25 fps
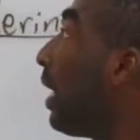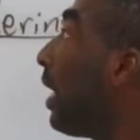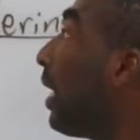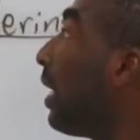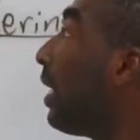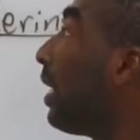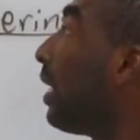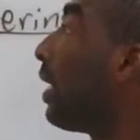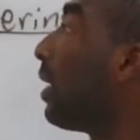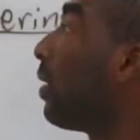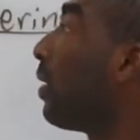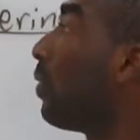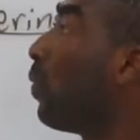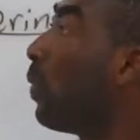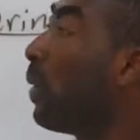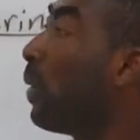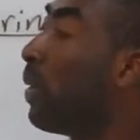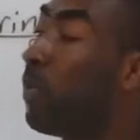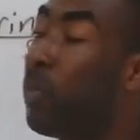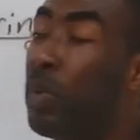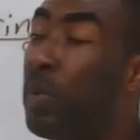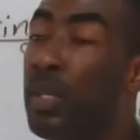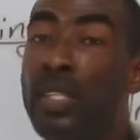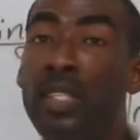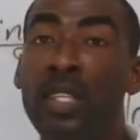And then
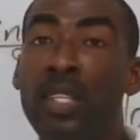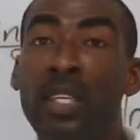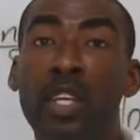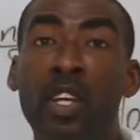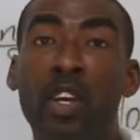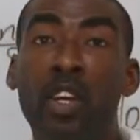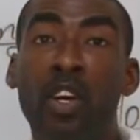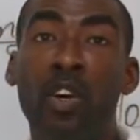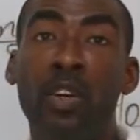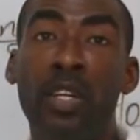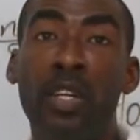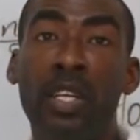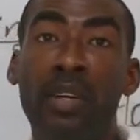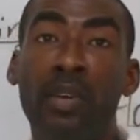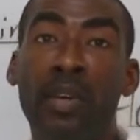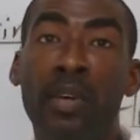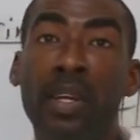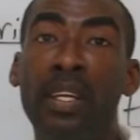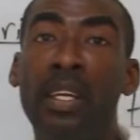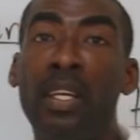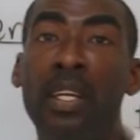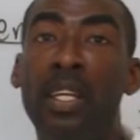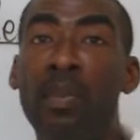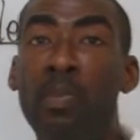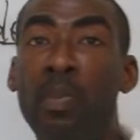when we say
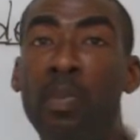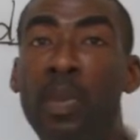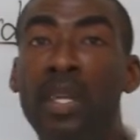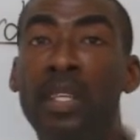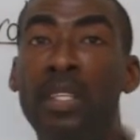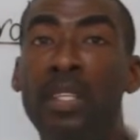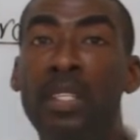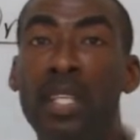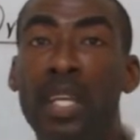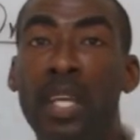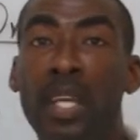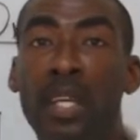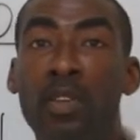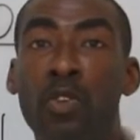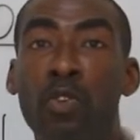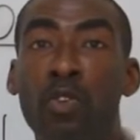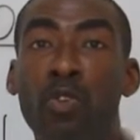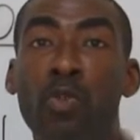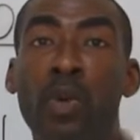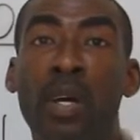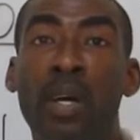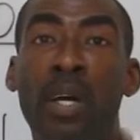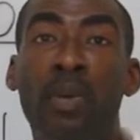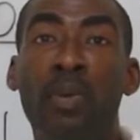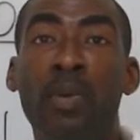ordering, it means that
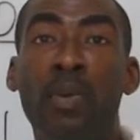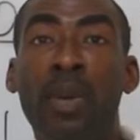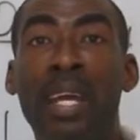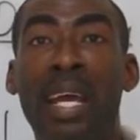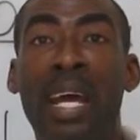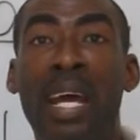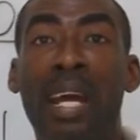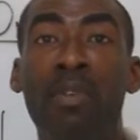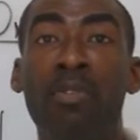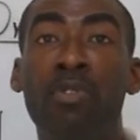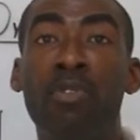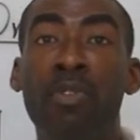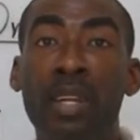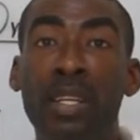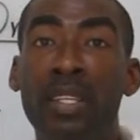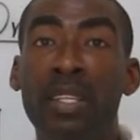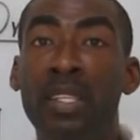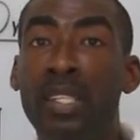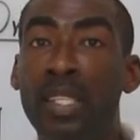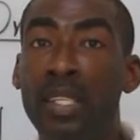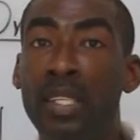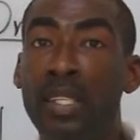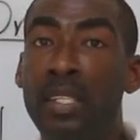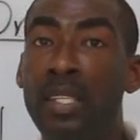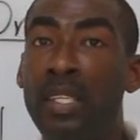you are
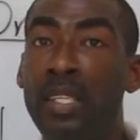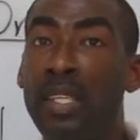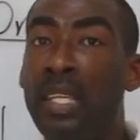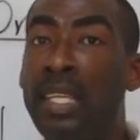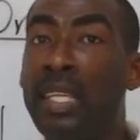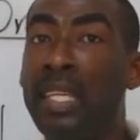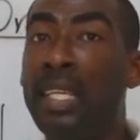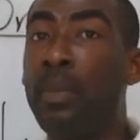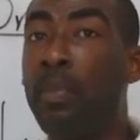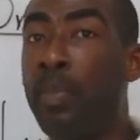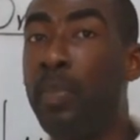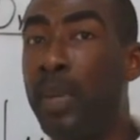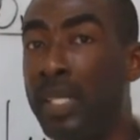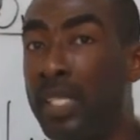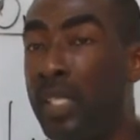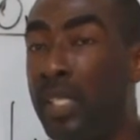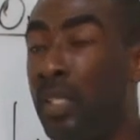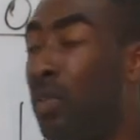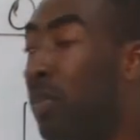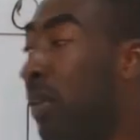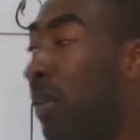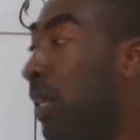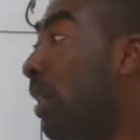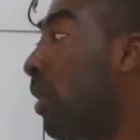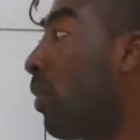rearranging in a
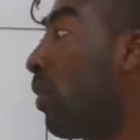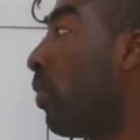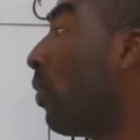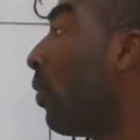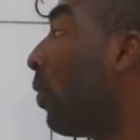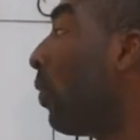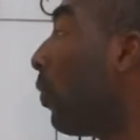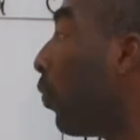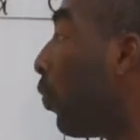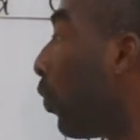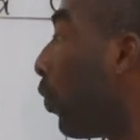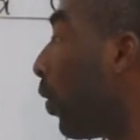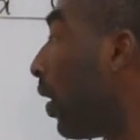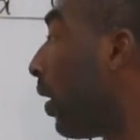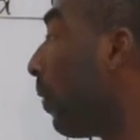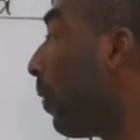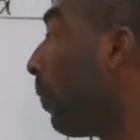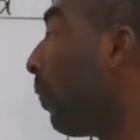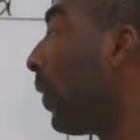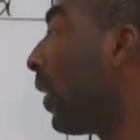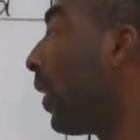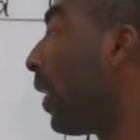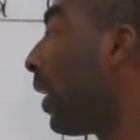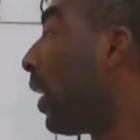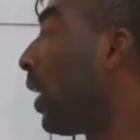particular way.
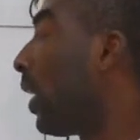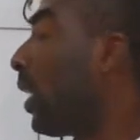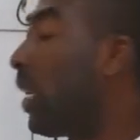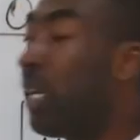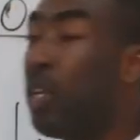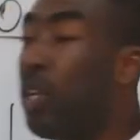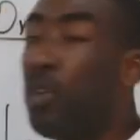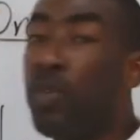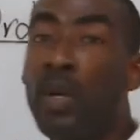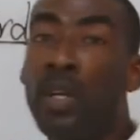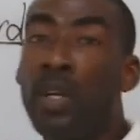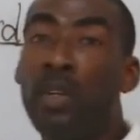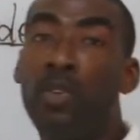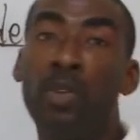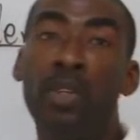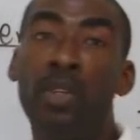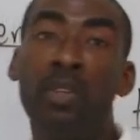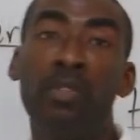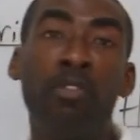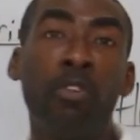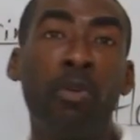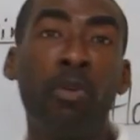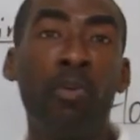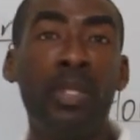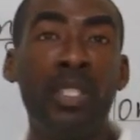Either you are
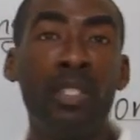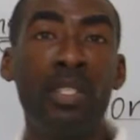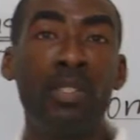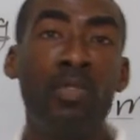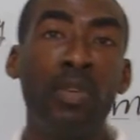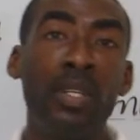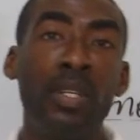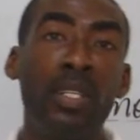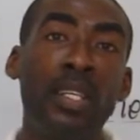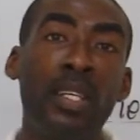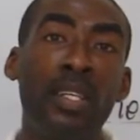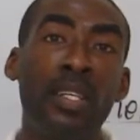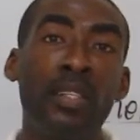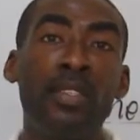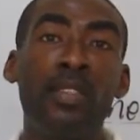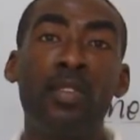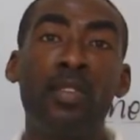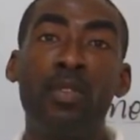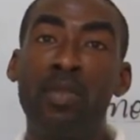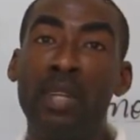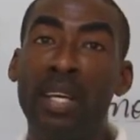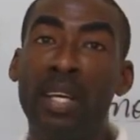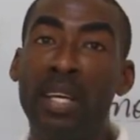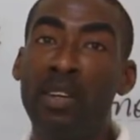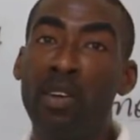doing from the greatest
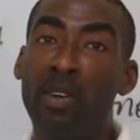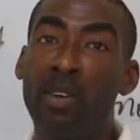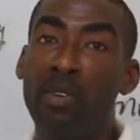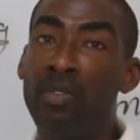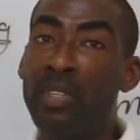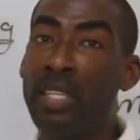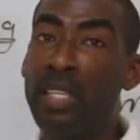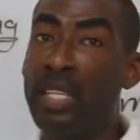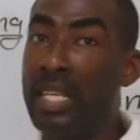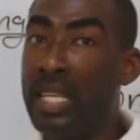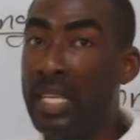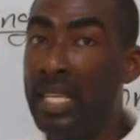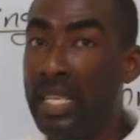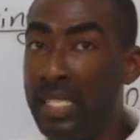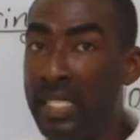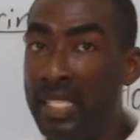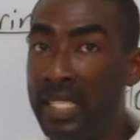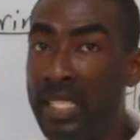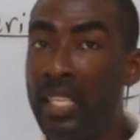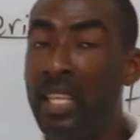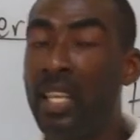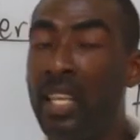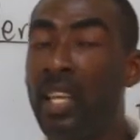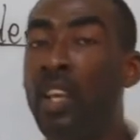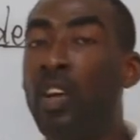to that of the
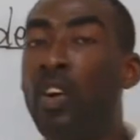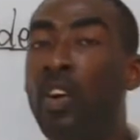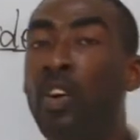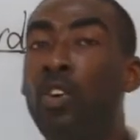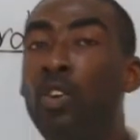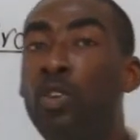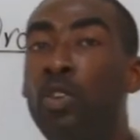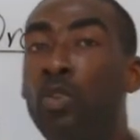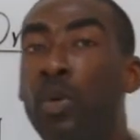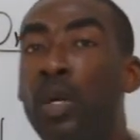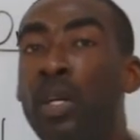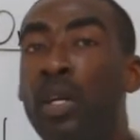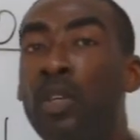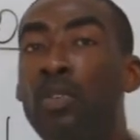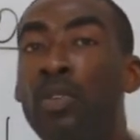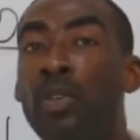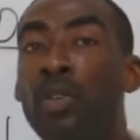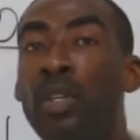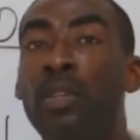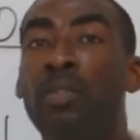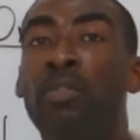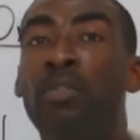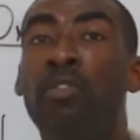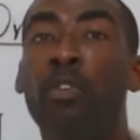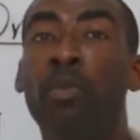least, or you are
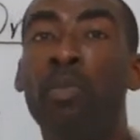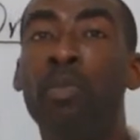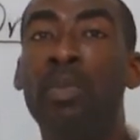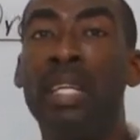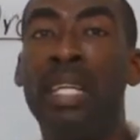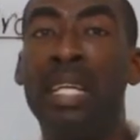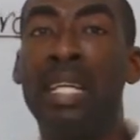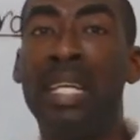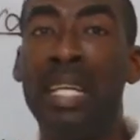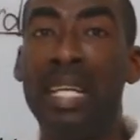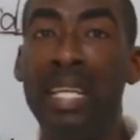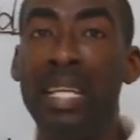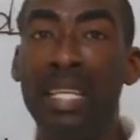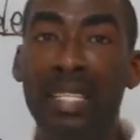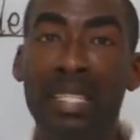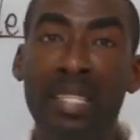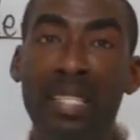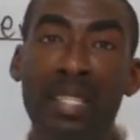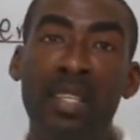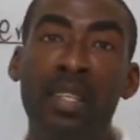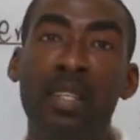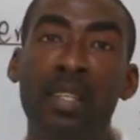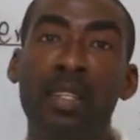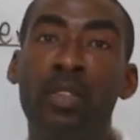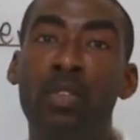doing from the
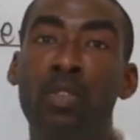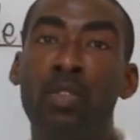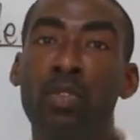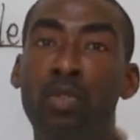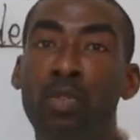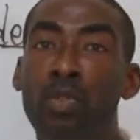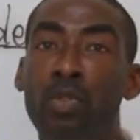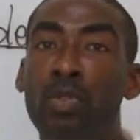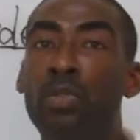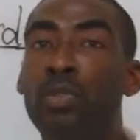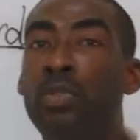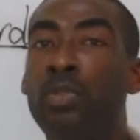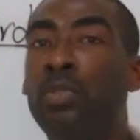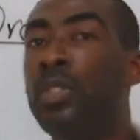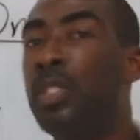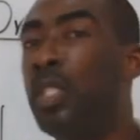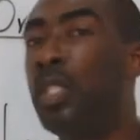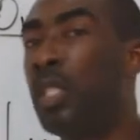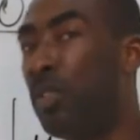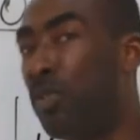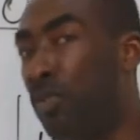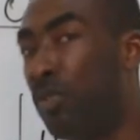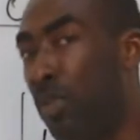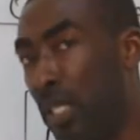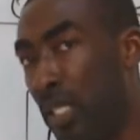least to
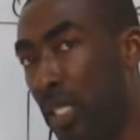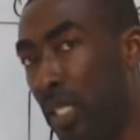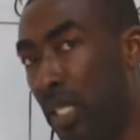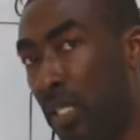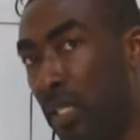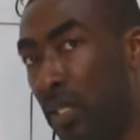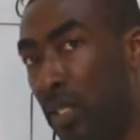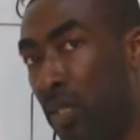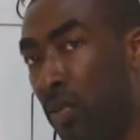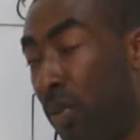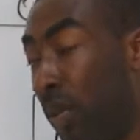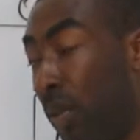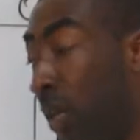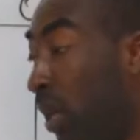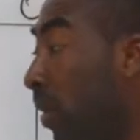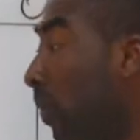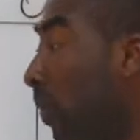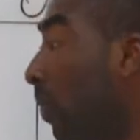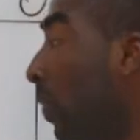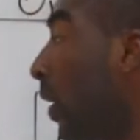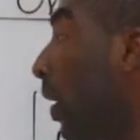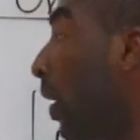the greatest. Okay,